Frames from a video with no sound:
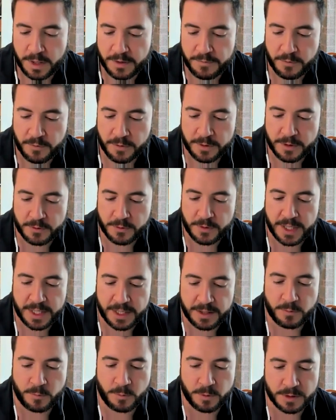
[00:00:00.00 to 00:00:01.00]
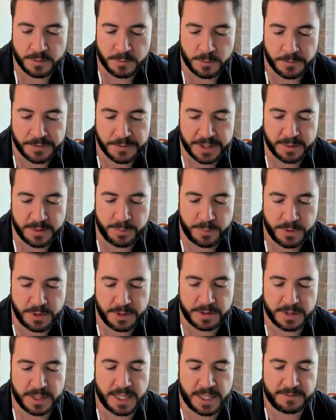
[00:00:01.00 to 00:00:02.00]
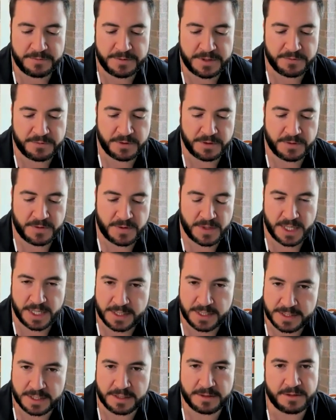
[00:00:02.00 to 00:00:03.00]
if we're creating a world where we're going to put a lot of different things,